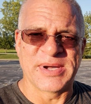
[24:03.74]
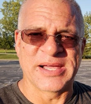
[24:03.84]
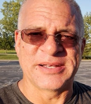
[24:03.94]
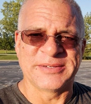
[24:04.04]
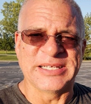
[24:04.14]

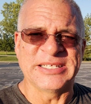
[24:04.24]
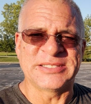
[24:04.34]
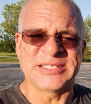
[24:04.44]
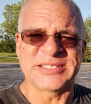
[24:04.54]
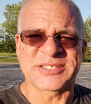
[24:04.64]
but
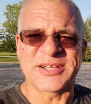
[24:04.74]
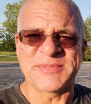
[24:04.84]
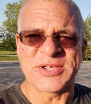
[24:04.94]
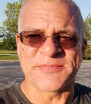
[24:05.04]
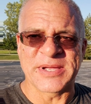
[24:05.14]
it's going to
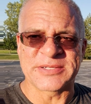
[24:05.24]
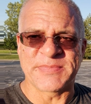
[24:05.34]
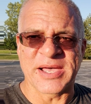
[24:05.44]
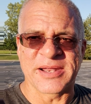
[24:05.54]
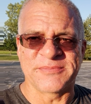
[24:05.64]
be your
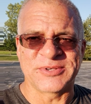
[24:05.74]
best bet.